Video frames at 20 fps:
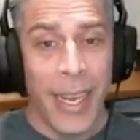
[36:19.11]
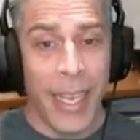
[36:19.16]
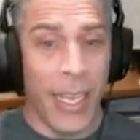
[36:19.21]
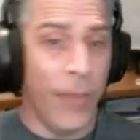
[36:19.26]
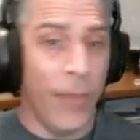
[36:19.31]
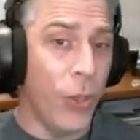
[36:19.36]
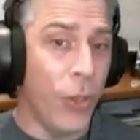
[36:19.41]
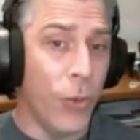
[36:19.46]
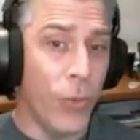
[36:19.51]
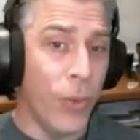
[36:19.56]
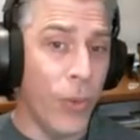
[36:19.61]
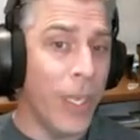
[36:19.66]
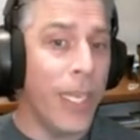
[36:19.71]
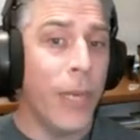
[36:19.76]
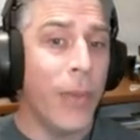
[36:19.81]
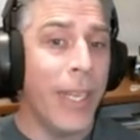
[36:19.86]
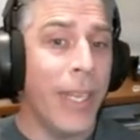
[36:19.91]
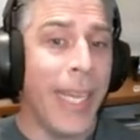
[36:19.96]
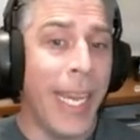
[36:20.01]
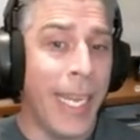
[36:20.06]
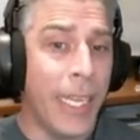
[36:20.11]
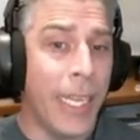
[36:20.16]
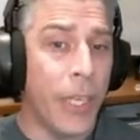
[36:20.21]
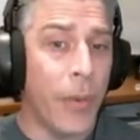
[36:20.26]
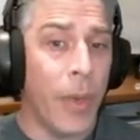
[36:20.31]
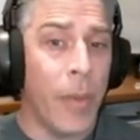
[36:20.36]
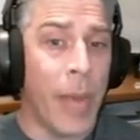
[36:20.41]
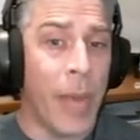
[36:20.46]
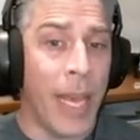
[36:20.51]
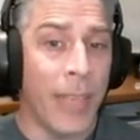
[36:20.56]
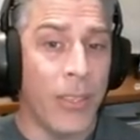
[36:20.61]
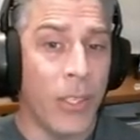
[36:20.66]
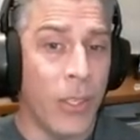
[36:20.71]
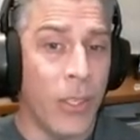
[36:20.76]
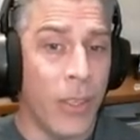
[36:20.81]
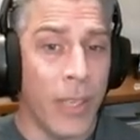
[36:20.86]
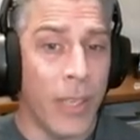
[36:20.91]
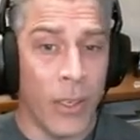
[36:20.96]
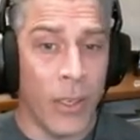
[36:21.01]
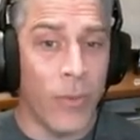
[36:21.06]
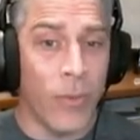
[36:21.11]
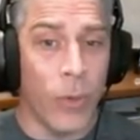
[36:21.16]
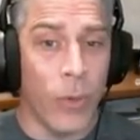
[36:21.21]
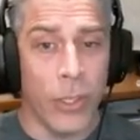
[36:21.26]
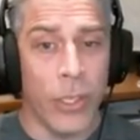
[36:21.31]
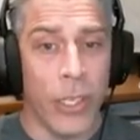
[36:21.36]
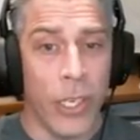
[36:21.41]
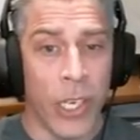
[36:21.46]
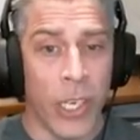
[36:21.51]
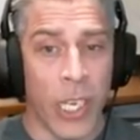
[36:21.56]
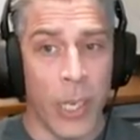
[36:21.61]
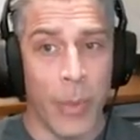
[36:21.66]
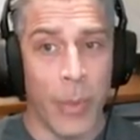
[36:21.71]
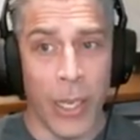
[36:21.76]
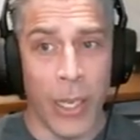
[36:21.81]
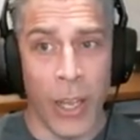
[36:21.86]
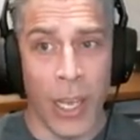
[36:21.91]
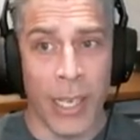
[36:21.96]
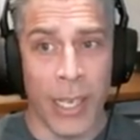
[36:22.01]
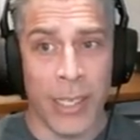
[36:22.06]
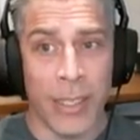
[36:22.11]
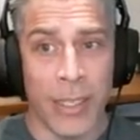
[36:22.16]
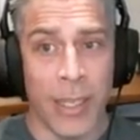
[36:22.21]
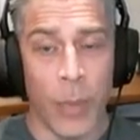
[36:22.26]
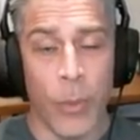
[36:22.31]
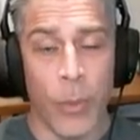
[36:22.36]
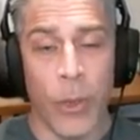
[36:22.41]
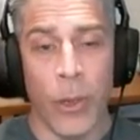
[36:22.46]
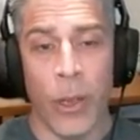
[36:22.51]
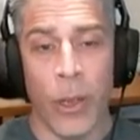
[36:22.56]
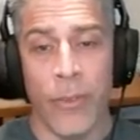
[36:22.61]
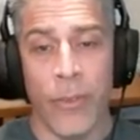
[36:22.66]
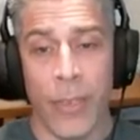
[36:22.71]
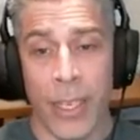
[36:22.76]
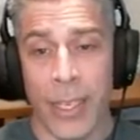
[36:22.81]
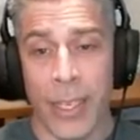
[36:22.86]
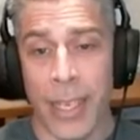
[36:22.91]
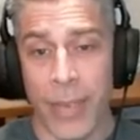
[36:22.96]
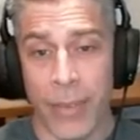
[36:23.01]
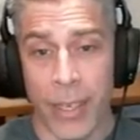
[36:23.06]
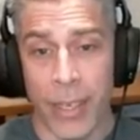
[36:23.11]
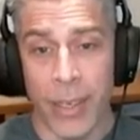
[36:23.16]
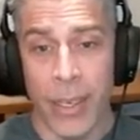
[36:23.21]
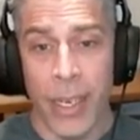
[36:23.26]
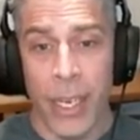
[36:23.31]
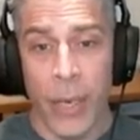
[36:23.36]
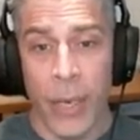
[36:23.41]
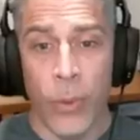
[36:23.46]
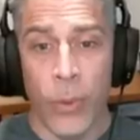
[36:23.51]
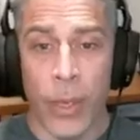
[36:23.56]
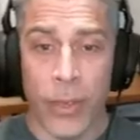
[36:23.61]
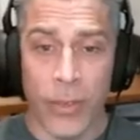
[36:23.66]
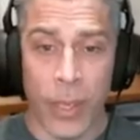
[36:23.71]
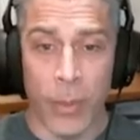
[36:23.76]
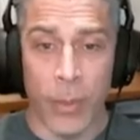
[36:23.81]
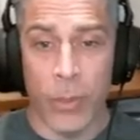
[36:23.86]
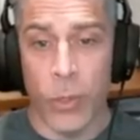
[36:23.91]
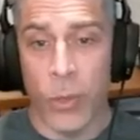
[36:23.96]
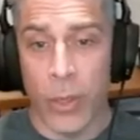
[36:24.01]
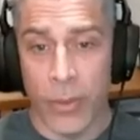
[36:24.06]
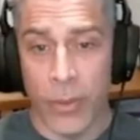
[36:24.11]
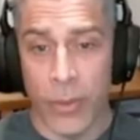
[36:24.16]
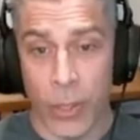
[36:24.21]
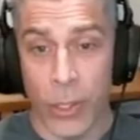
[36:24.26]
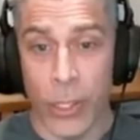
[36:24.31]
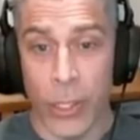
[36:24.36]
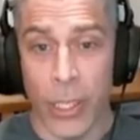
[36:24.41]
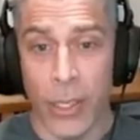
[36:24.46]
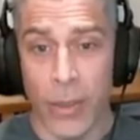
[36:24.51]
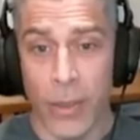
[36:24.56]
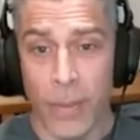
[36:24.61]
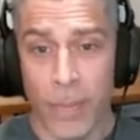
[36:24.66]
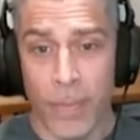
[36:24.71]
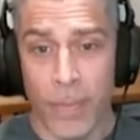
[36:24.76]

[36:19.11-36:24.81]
If you really, really hate the remaster, then unfortunately you're going to be locked somewhere on V11 with some sort of version.